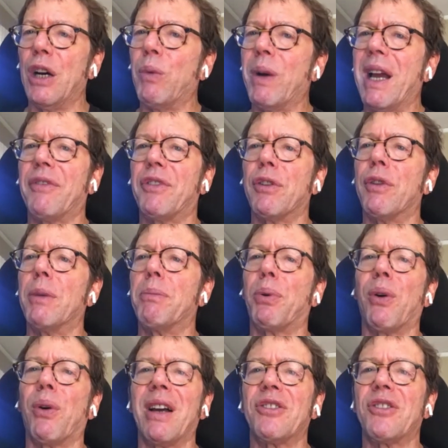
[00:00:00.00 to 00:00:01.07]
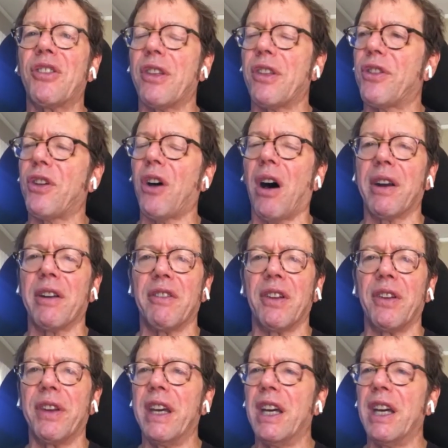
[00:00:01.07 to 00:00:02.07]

We have to repress the thought of it.